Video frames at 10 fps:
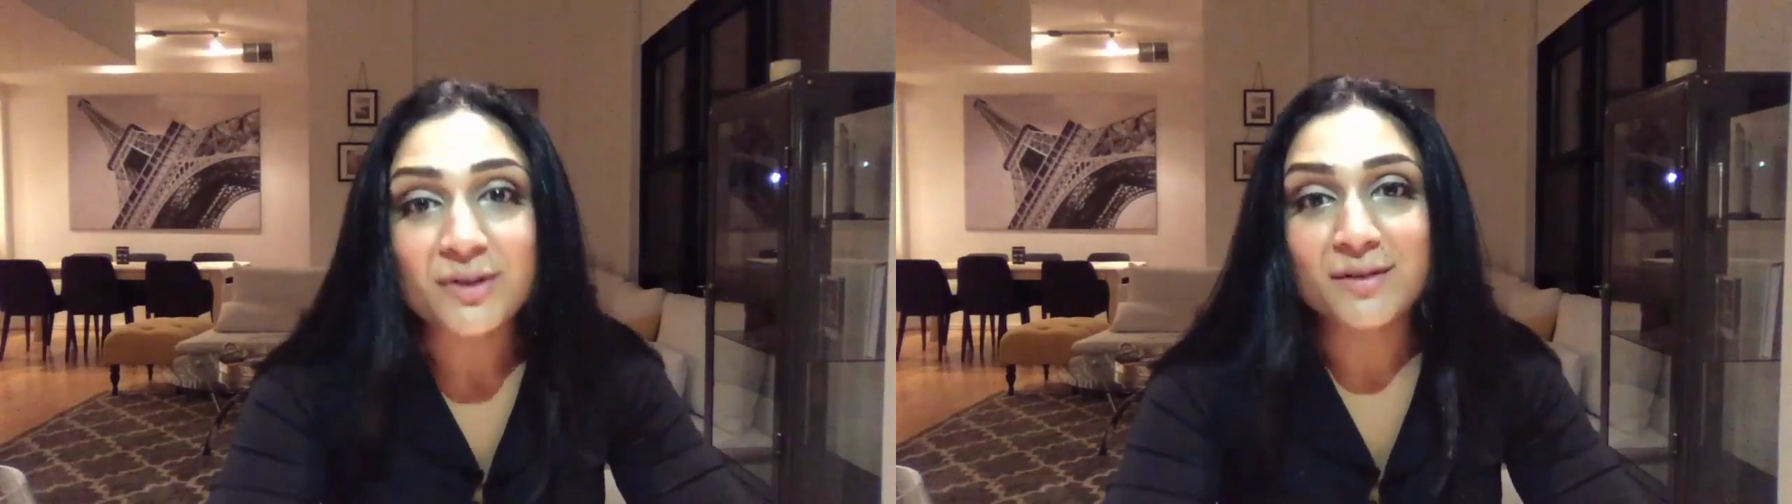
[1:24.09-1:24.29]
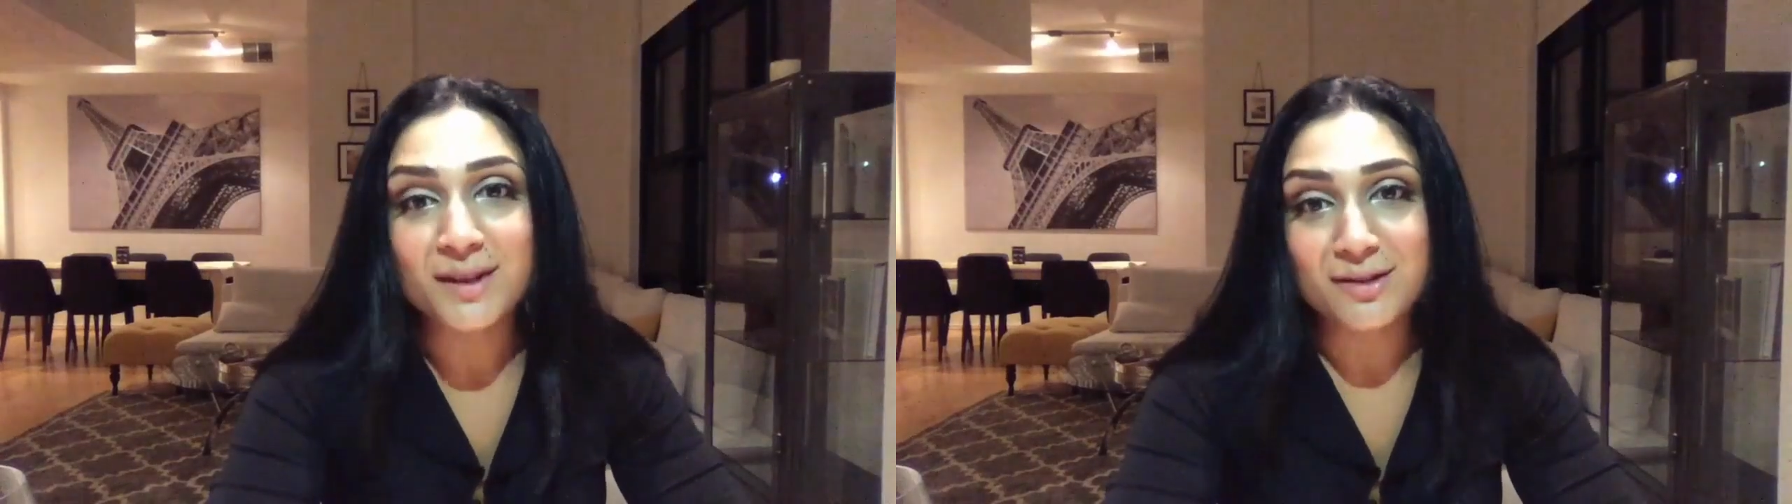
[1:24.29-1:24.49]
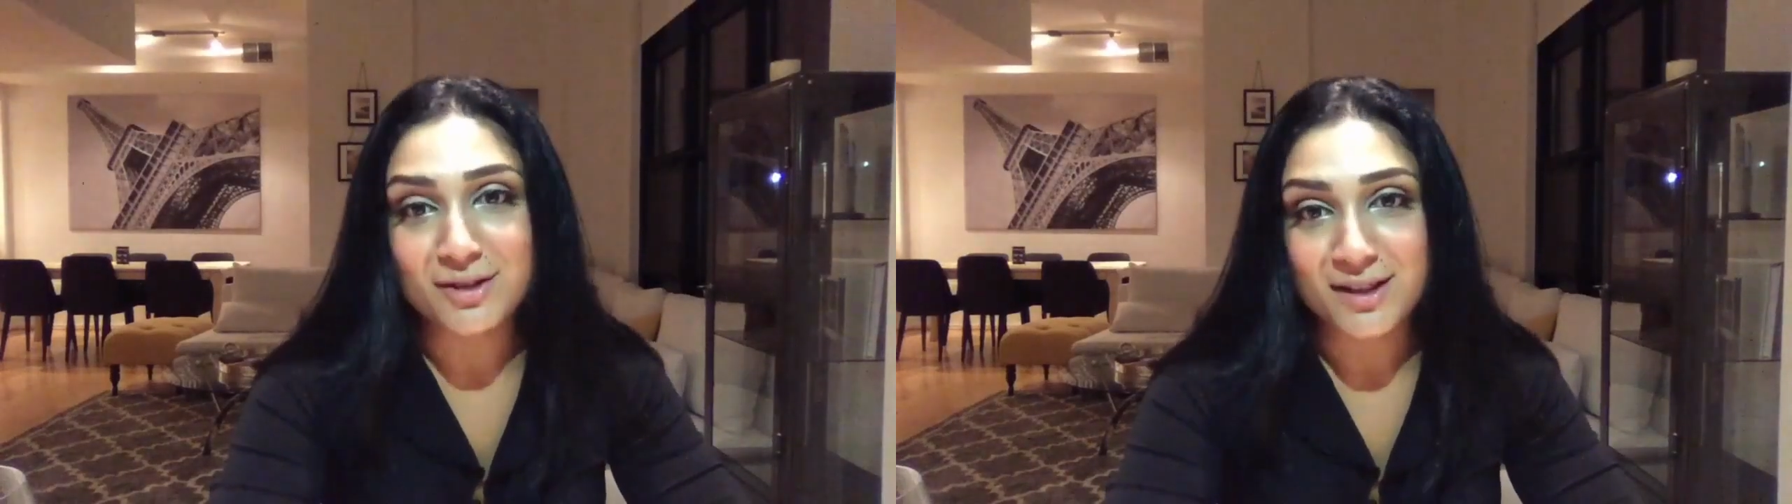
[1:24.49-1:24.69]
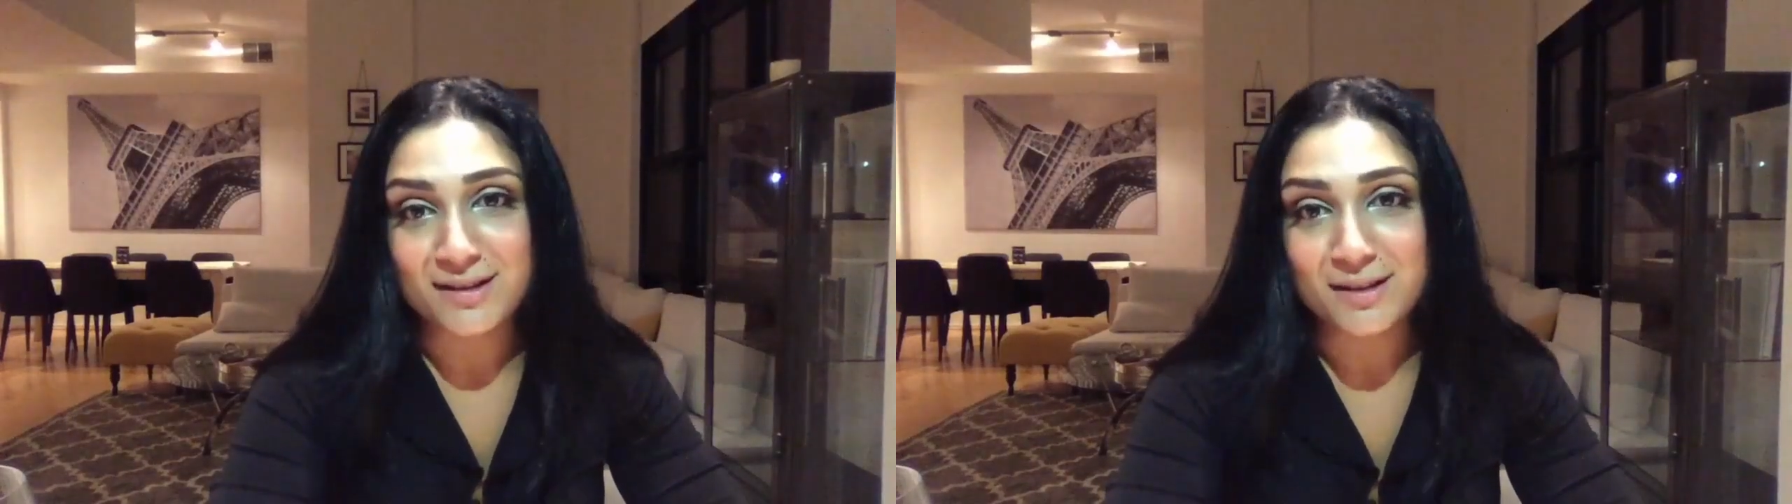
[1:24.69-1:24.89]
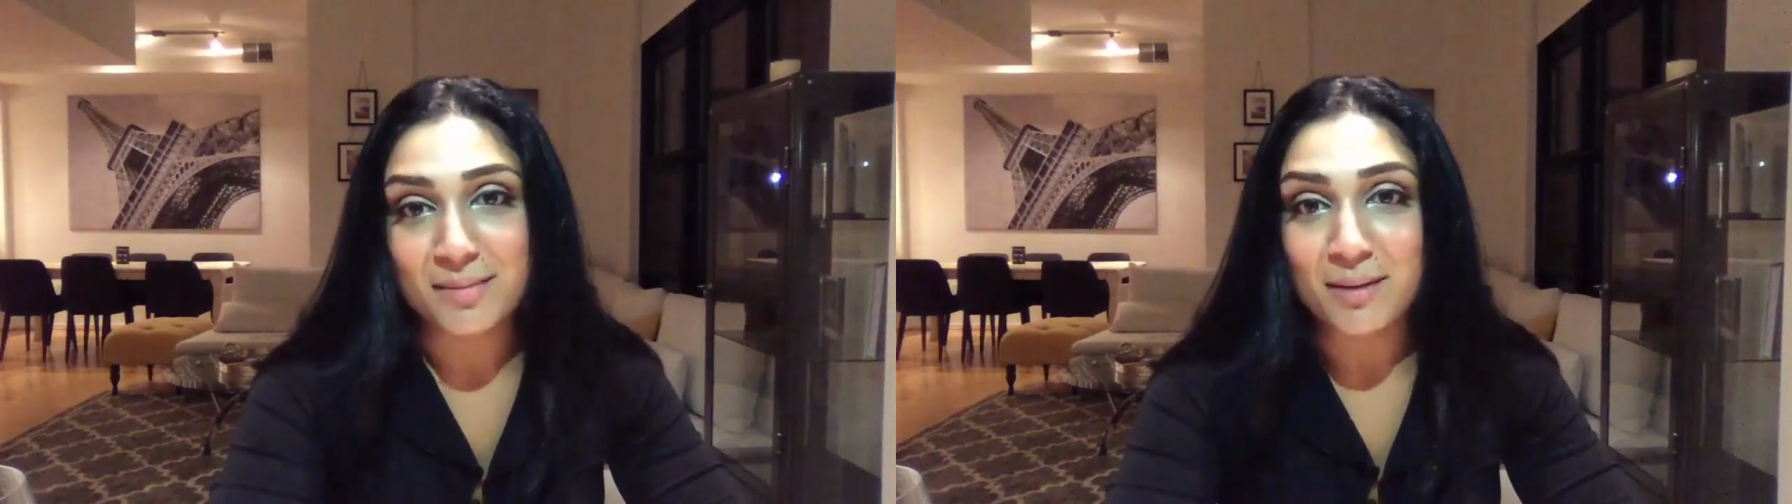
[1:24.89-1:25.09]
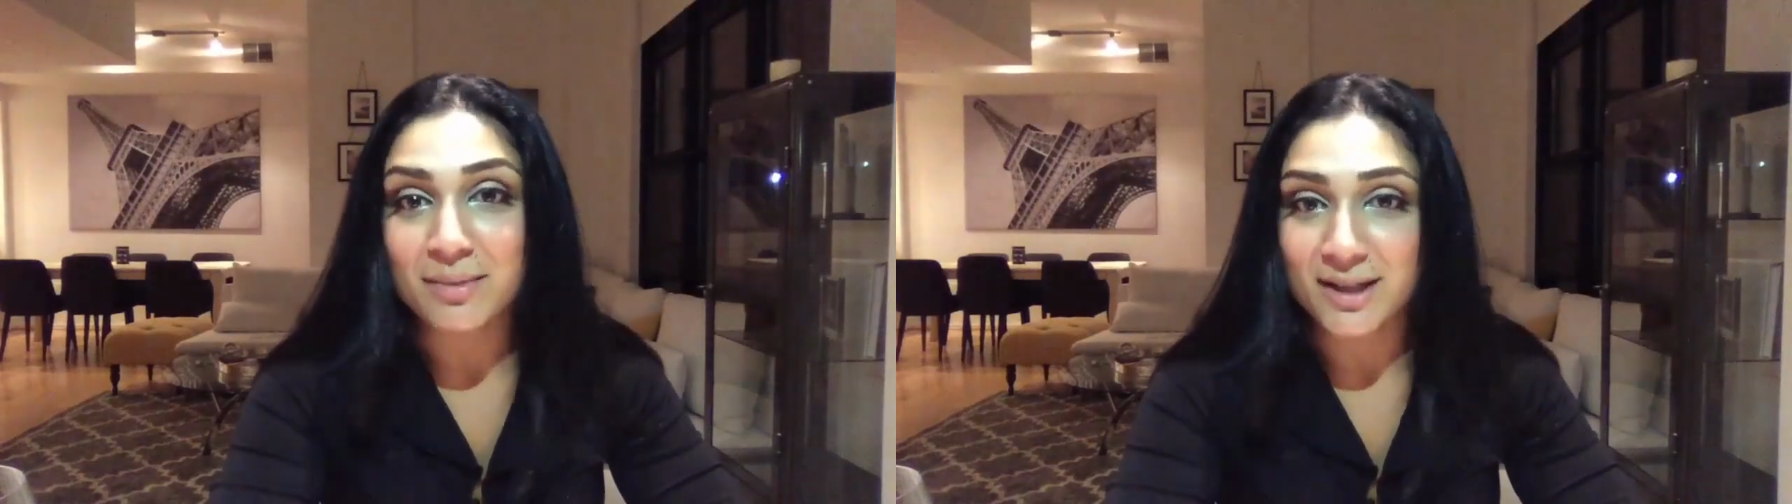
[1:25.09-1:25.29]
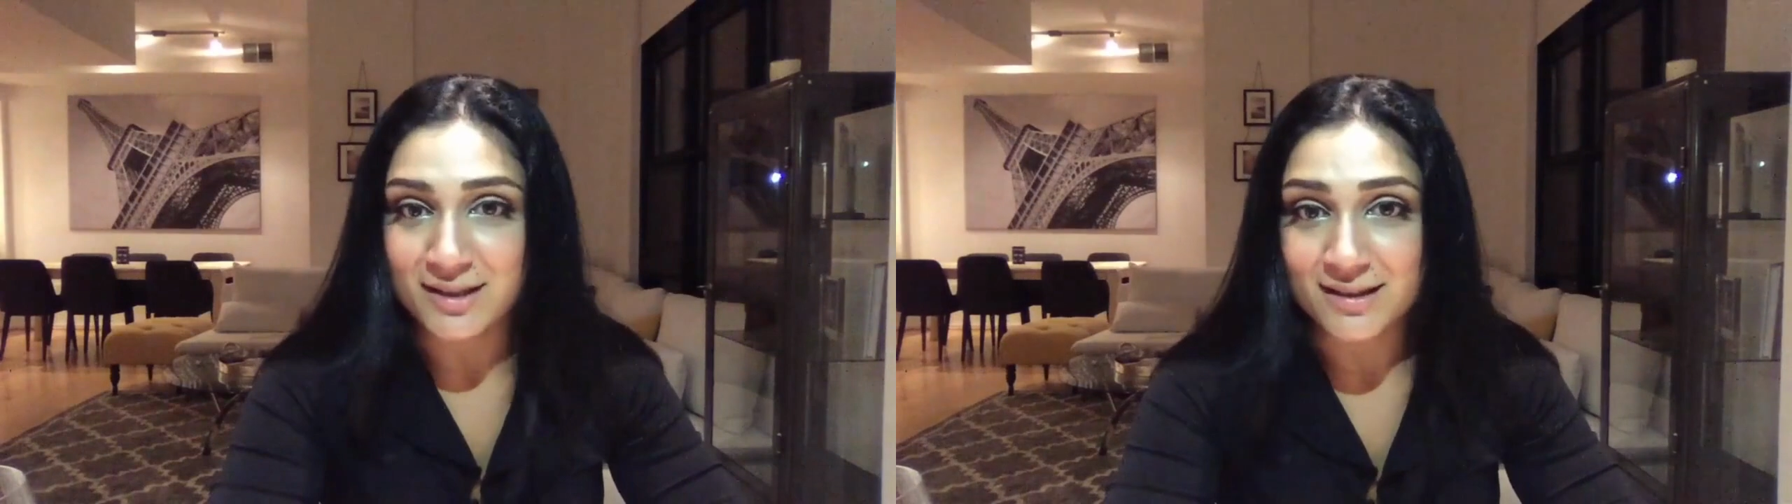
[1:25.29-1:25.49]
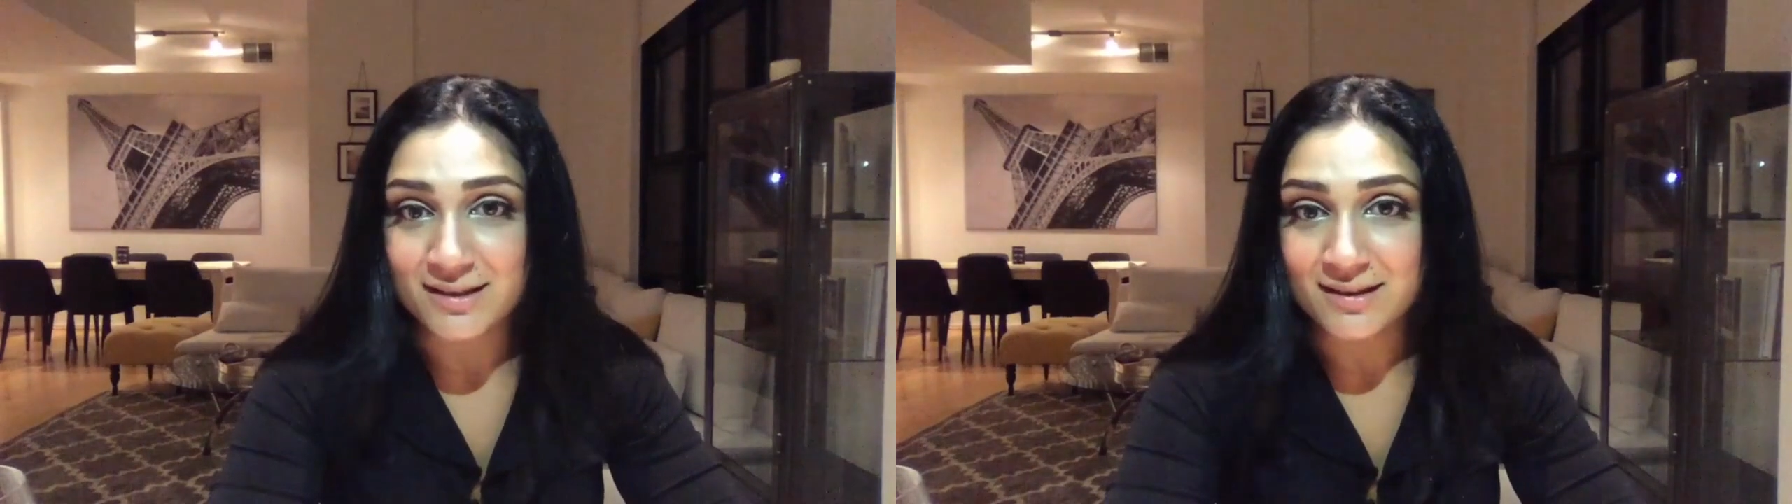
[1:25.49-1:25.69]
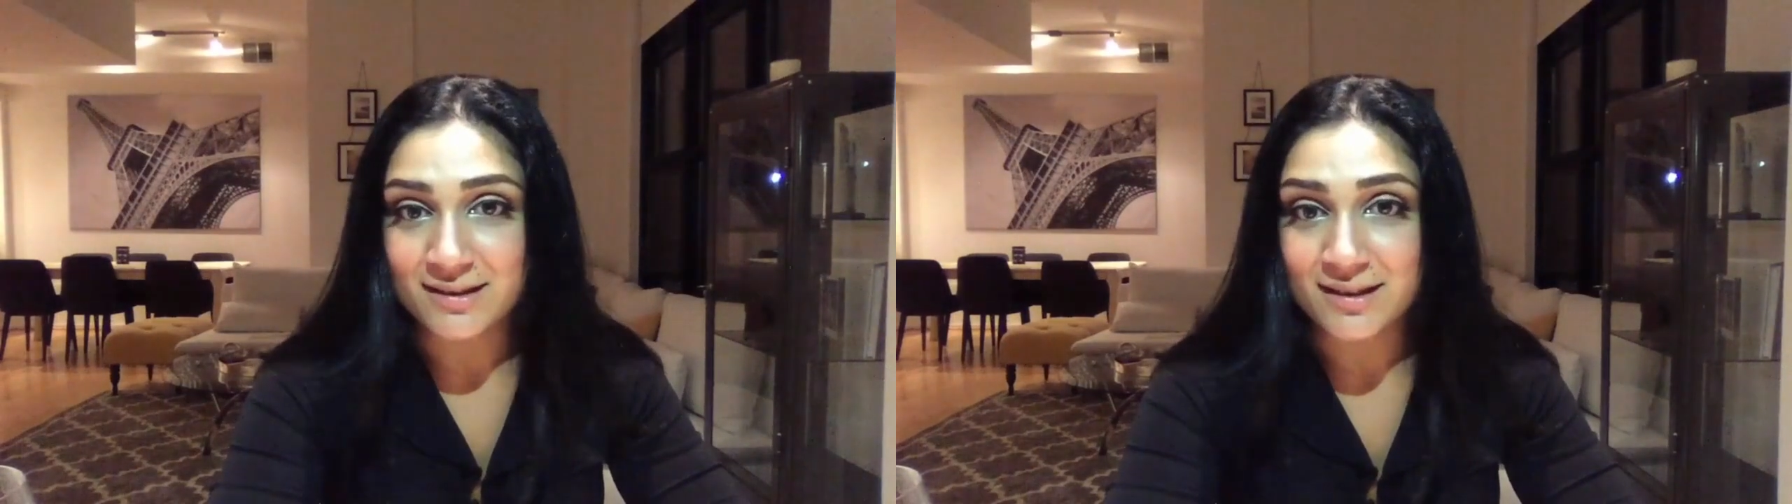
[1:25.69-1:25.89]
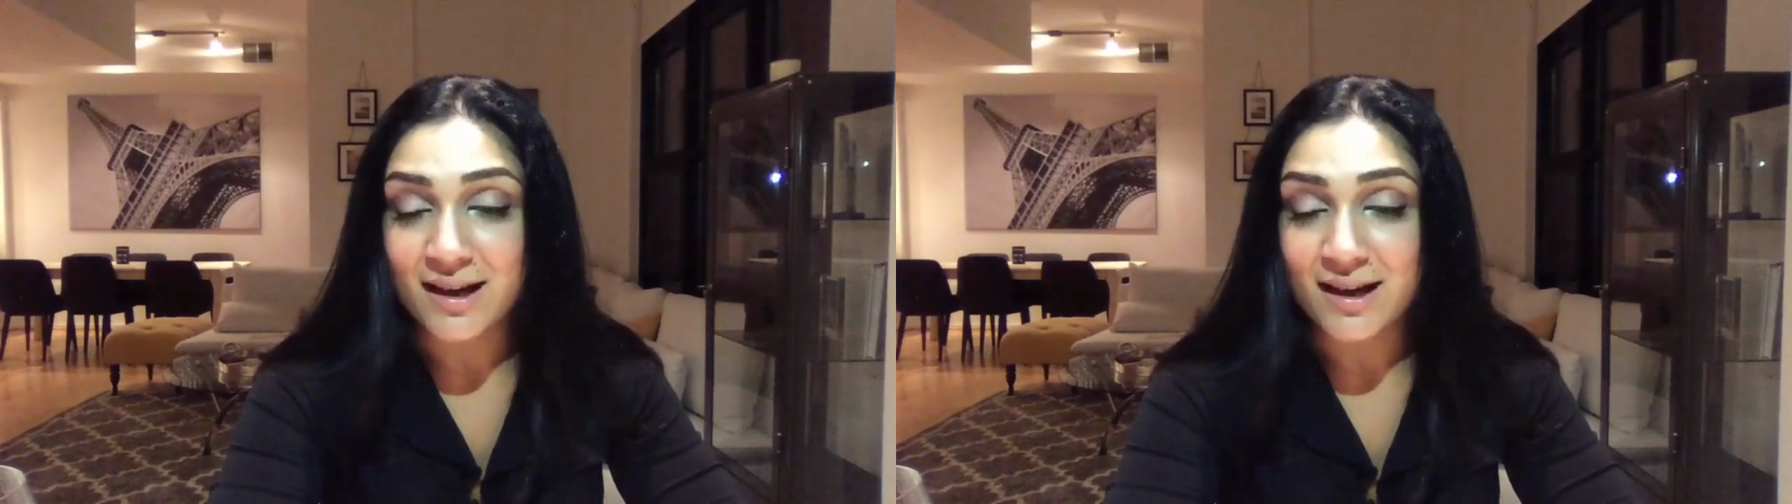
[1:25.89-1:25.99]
of these are tested by blood tests,